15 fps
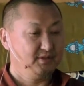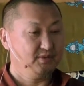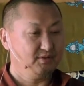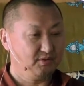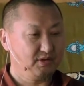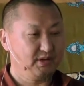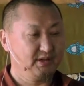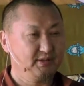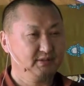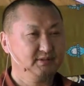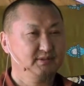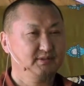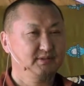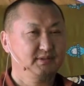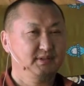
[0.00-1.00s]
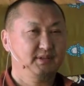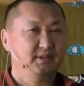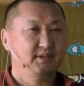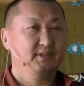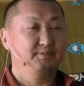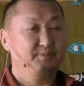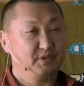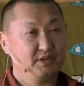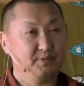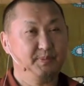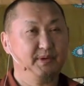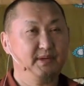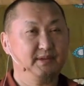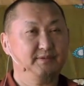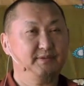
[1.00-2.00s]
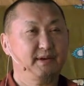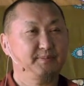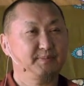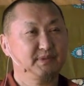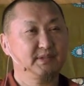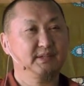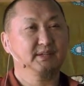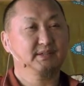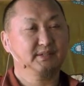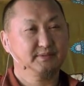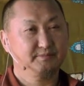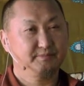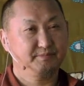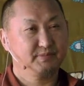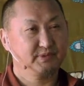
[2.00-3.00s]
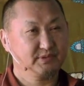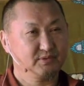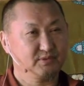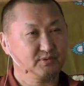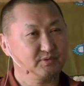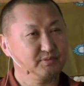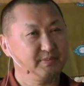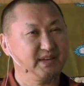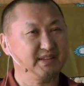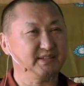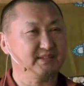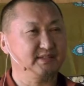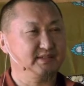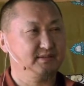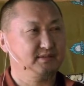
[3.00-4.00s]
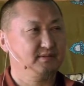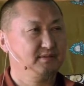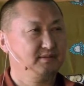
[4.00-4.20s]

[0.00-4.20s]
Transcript: Okay, maybe if I'm sick, go to medicine.